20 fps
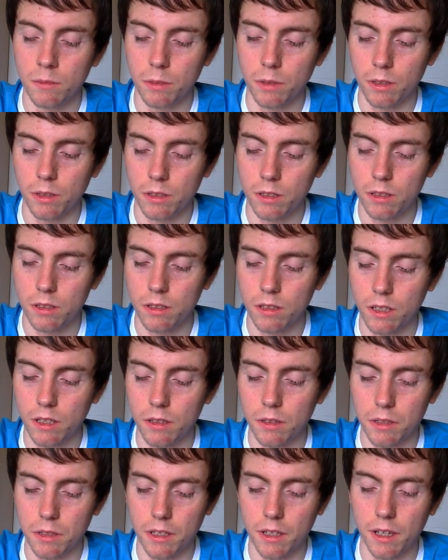but
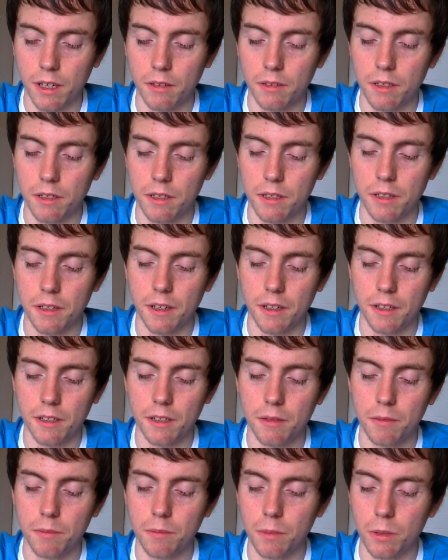he doesn't count as a
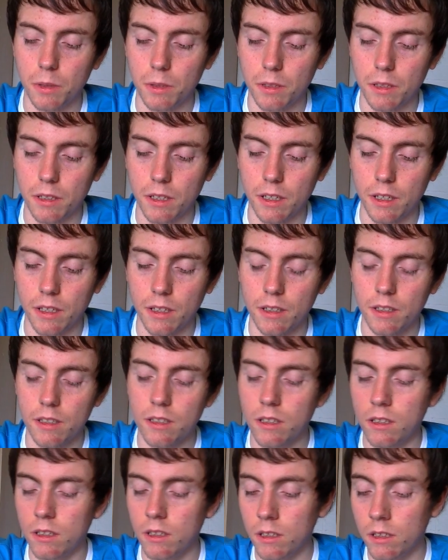dark. But
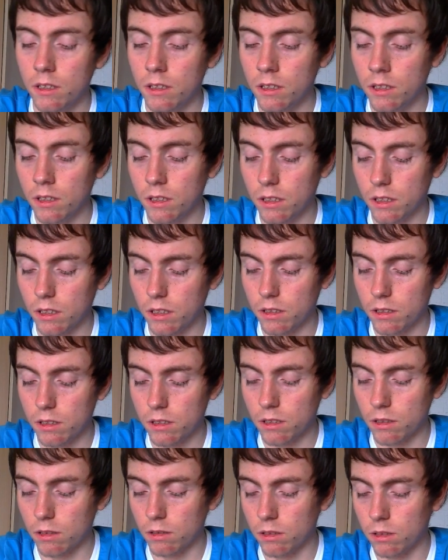yeah,
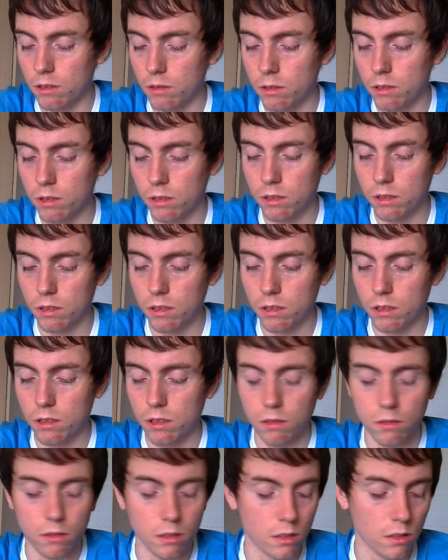so use
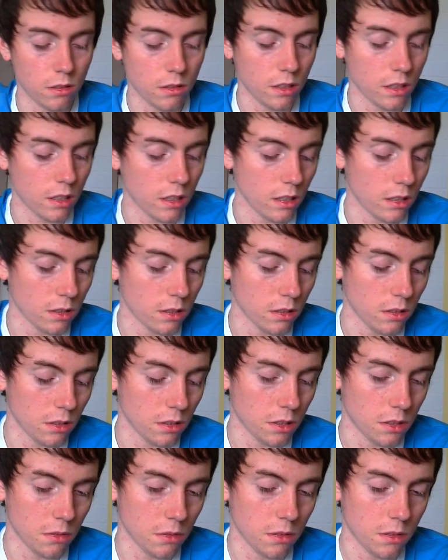2 to 3 Chaos
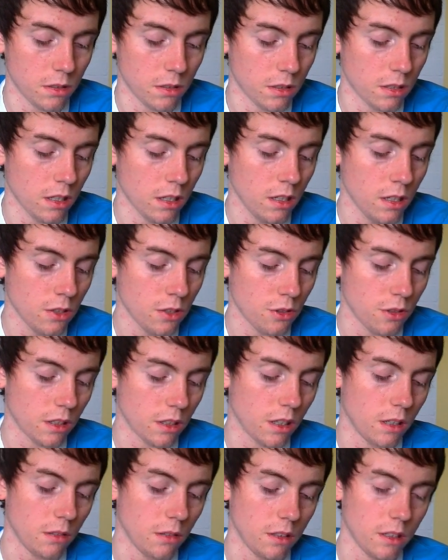Sorcerers.
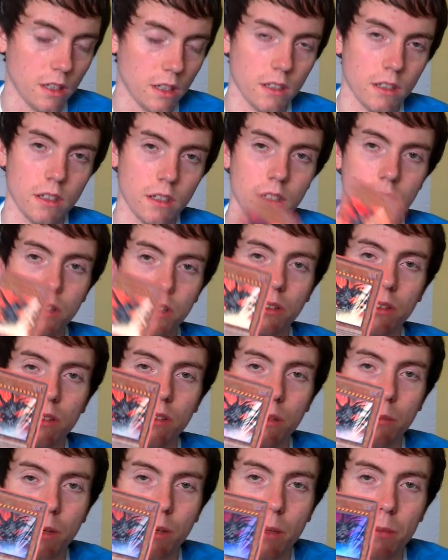Trigodia is
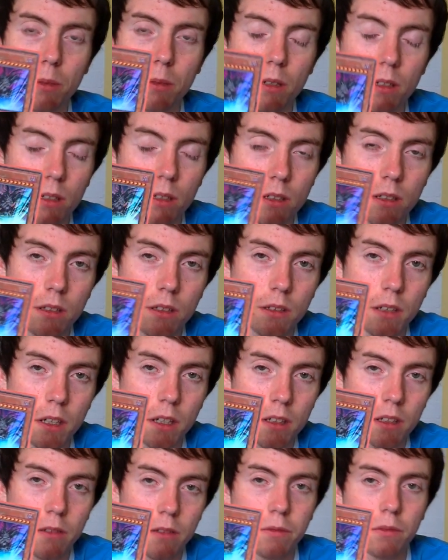another popular
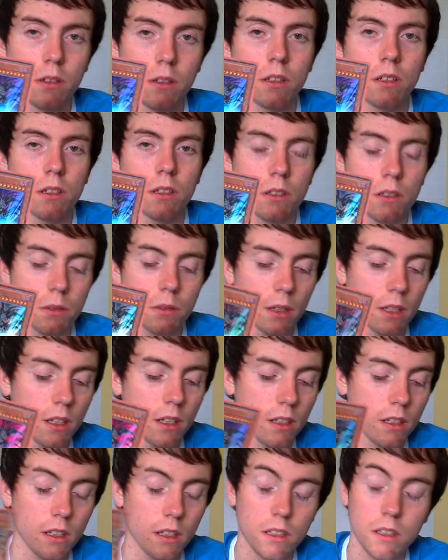dark for
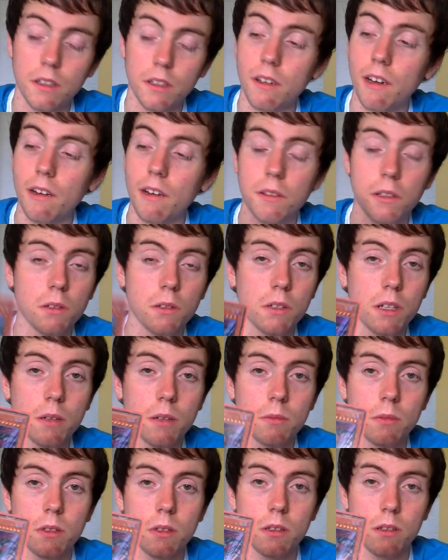Twilight. You're allowed to use
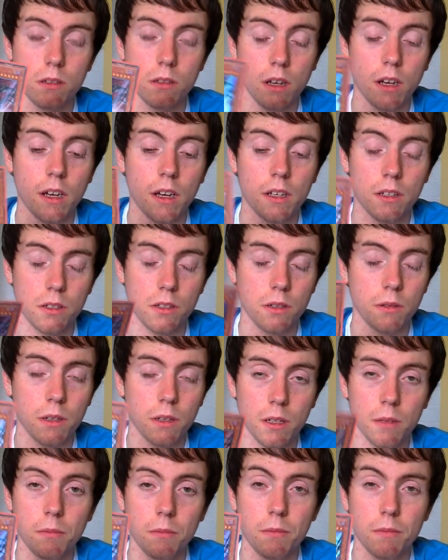him, 2
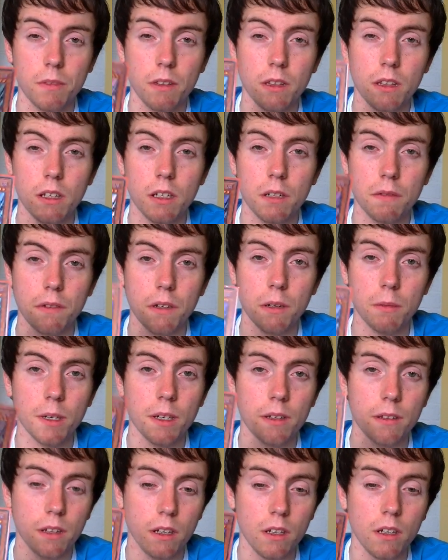of him this
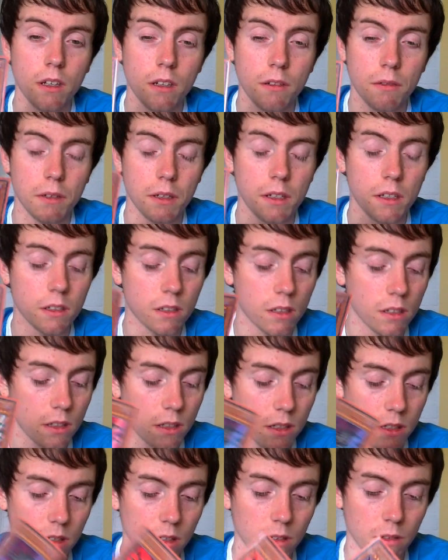format. Really
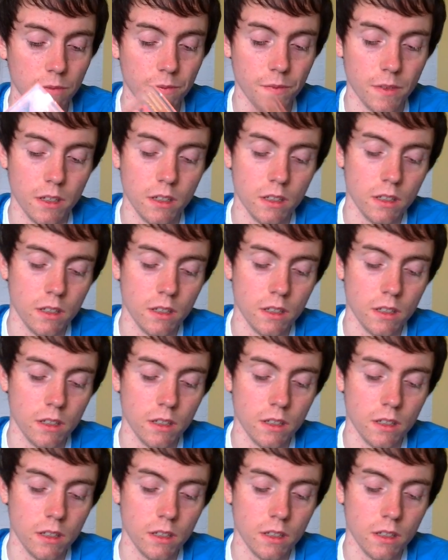good, so